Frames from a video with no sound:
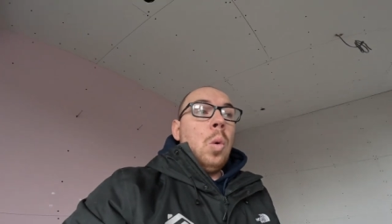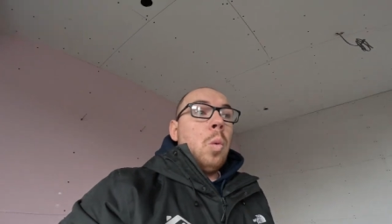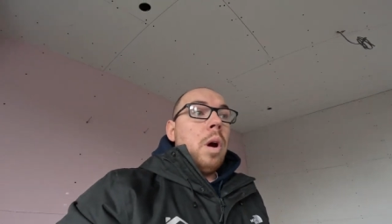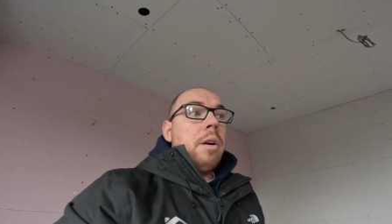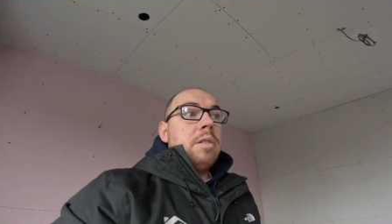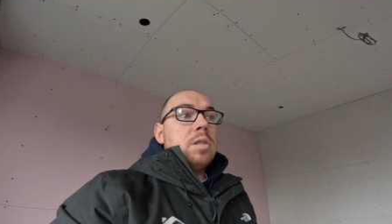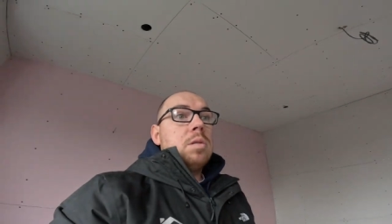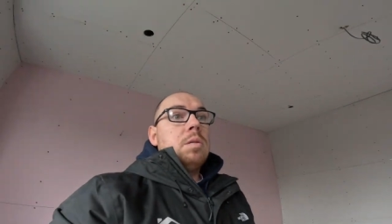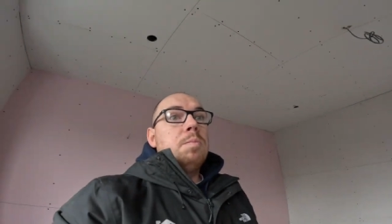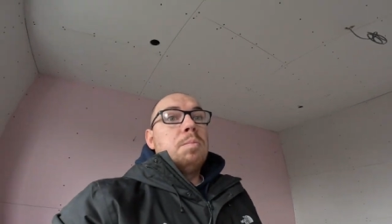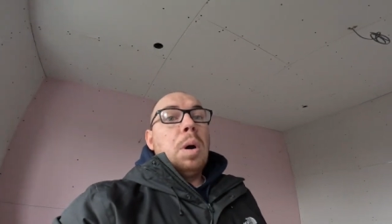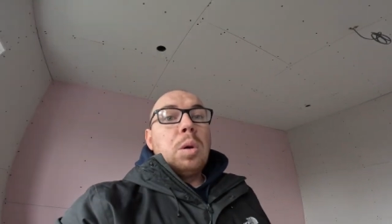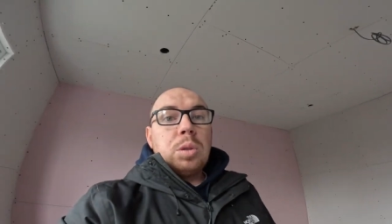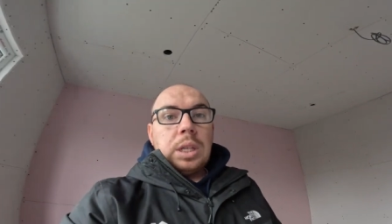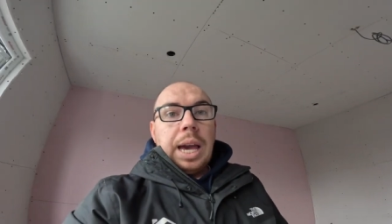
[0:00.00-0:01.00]
whereas
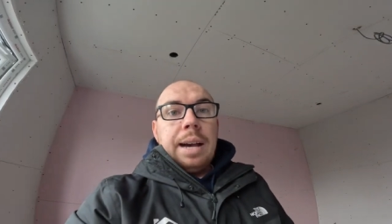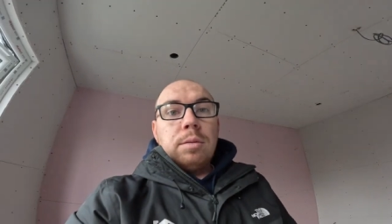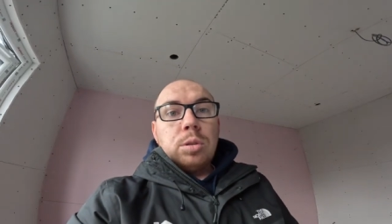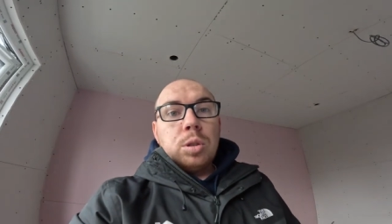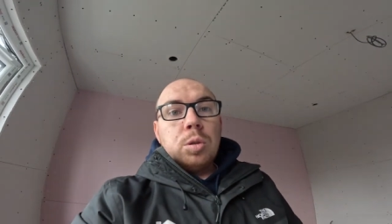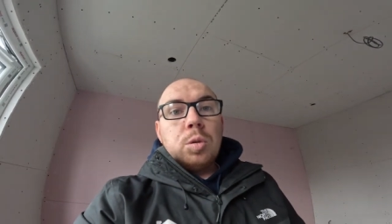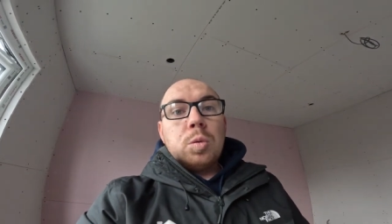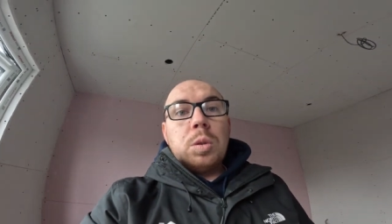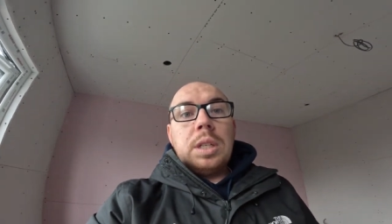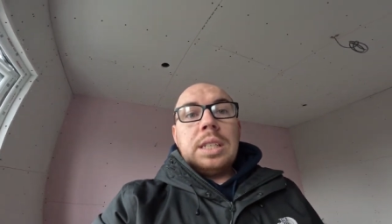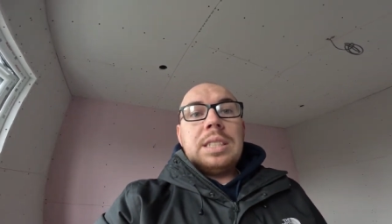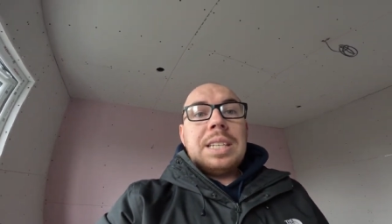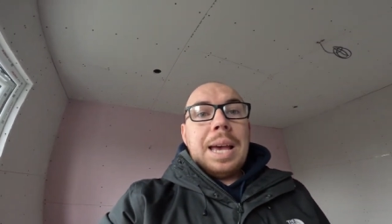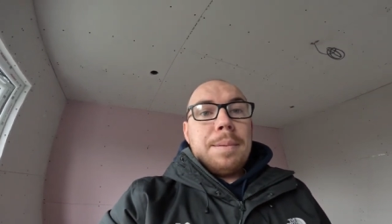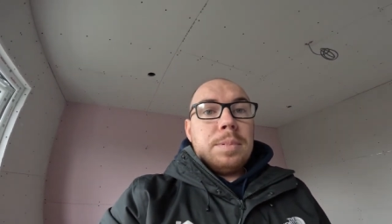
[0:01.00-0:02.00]
most councils would
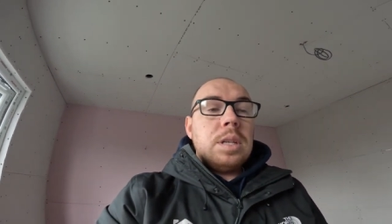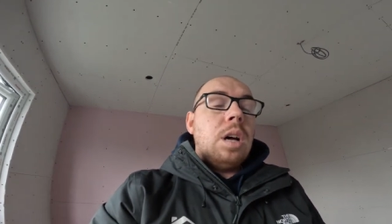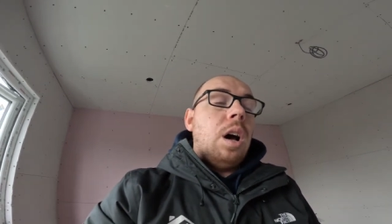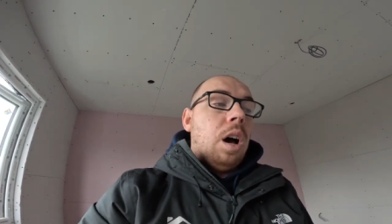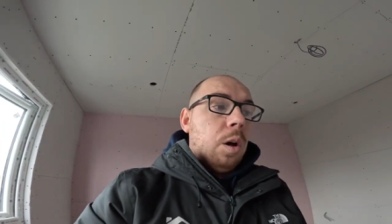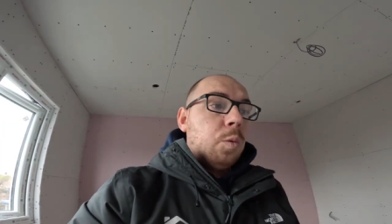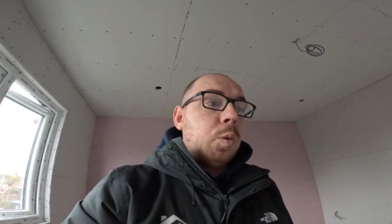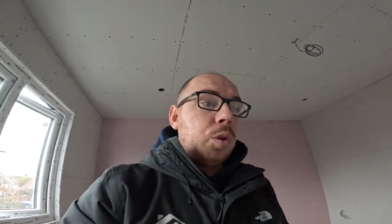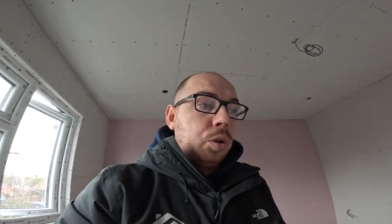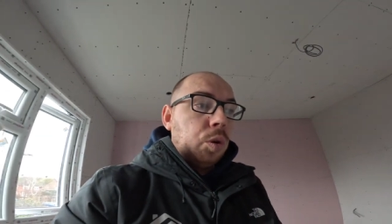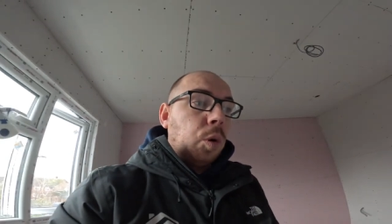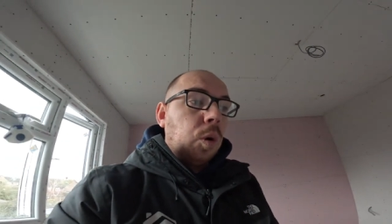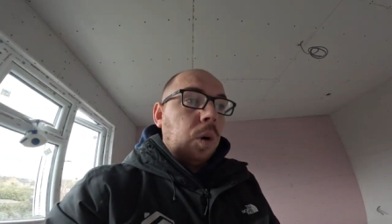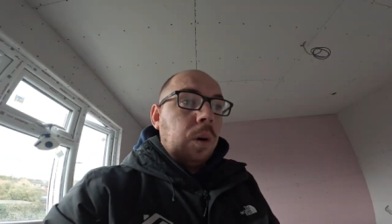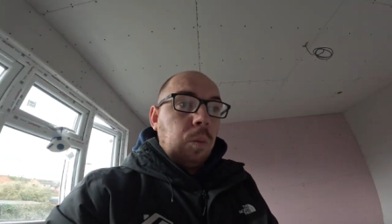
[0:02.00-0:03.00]
accept a hardwood
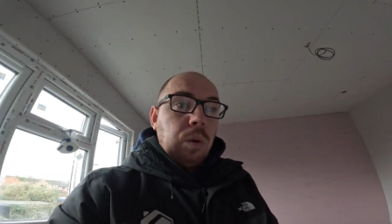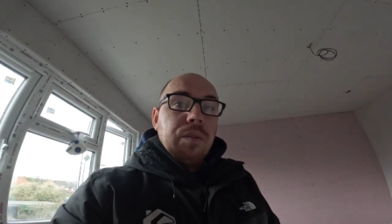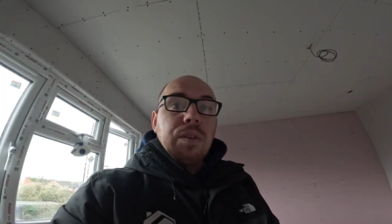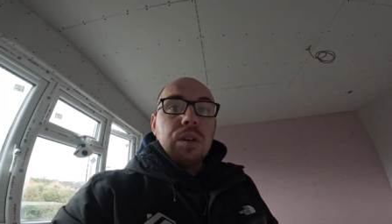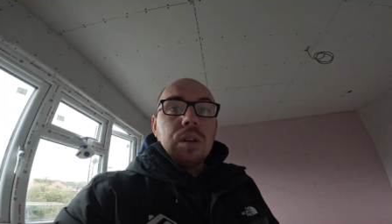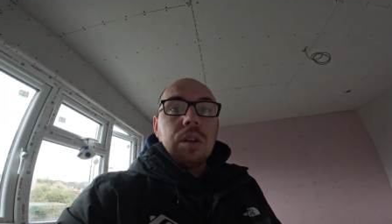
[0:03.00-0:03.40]
door with a,